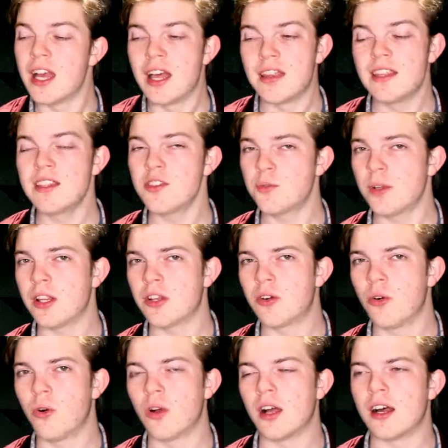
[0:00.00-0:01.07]
This is really
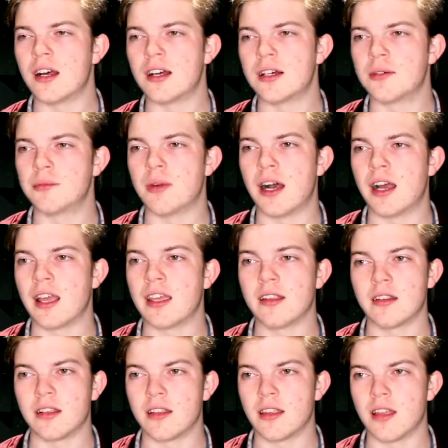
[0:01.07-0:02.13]
cool. I
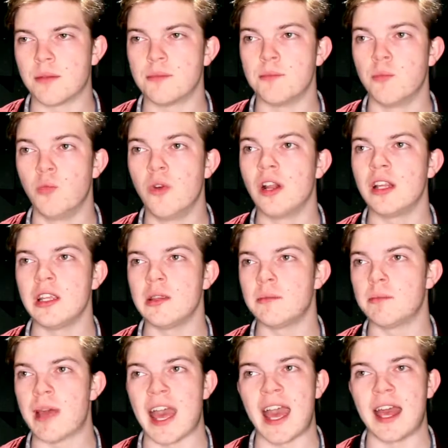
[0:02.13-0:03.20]
am really
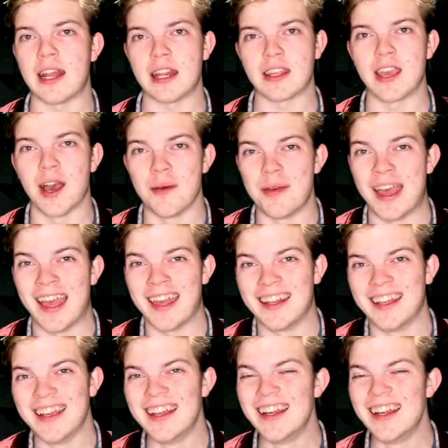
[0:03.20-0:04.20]
bad at Cuphead,